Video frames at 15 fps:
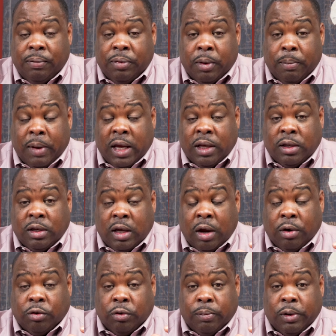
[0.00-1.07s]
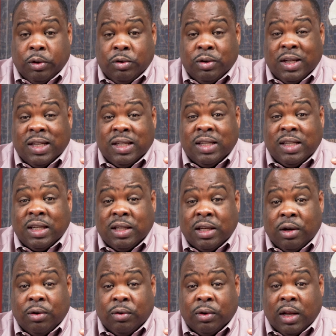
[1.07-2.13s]
The bank's contribution is
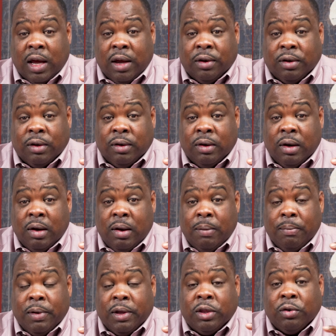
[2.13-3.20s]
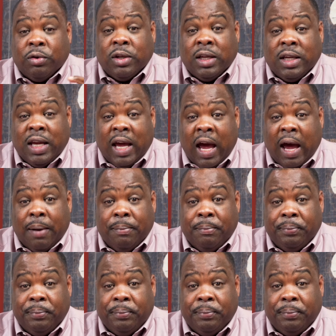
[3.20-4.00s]
$600,000, but there's a gap.